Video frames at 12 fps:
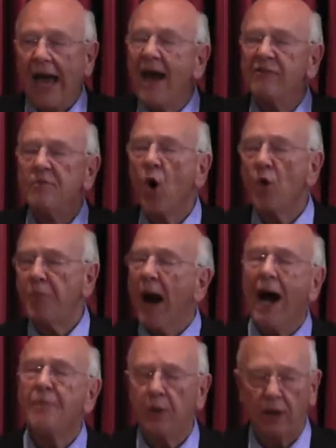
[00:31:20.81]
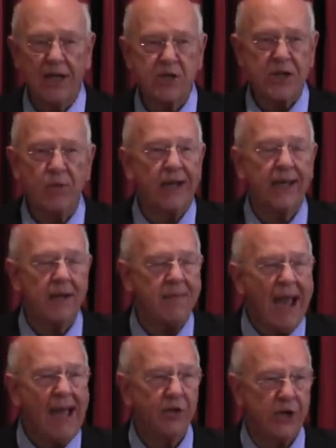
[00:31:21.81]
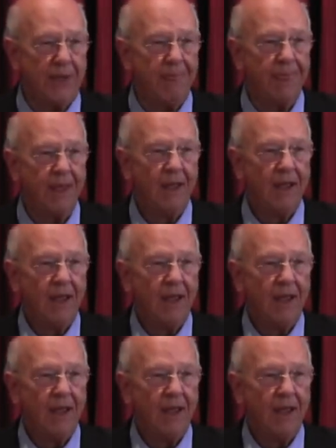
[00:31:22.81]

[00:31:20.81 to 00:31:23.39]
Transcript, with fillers: heaven more populous than we can imagine.